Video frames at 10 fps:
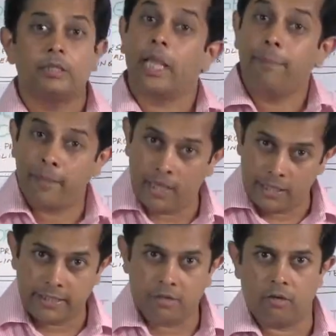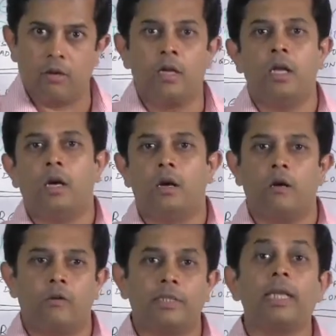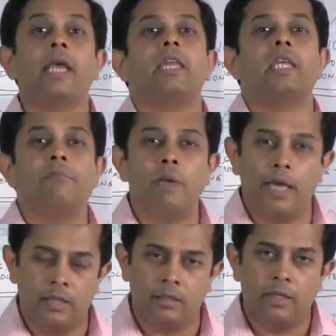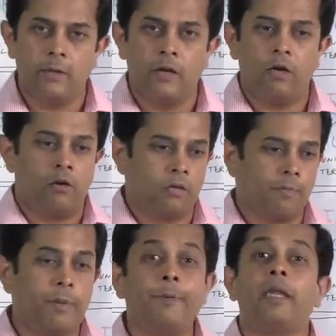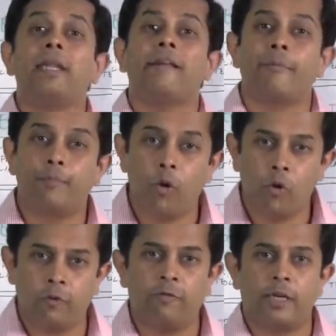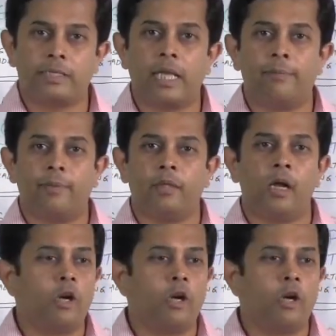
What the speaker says: typing a letter or sending an email or preparing a report, for example,